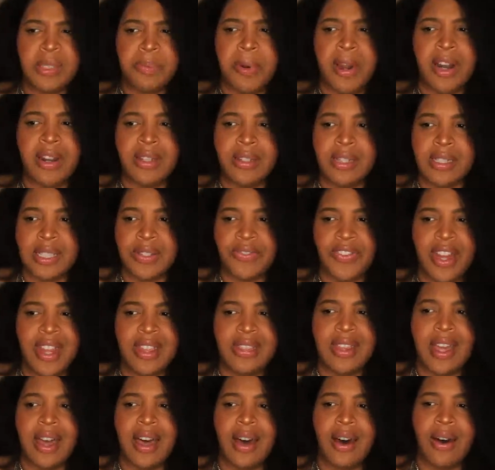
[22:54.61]
Party looks
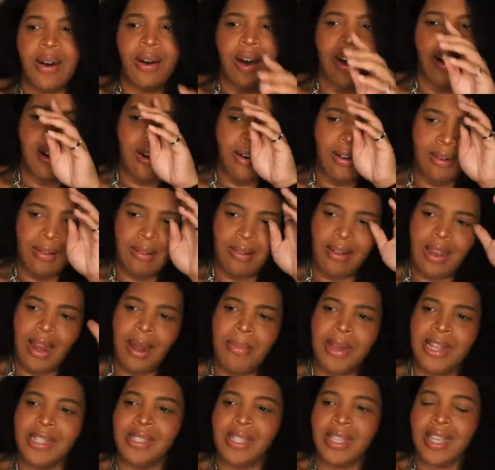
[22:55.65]
fun though. Oh,
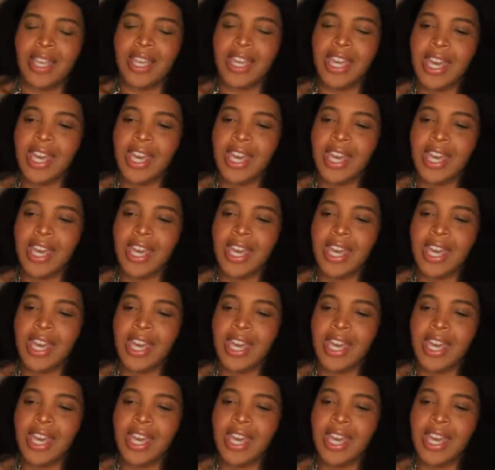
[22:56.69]
everybody's looking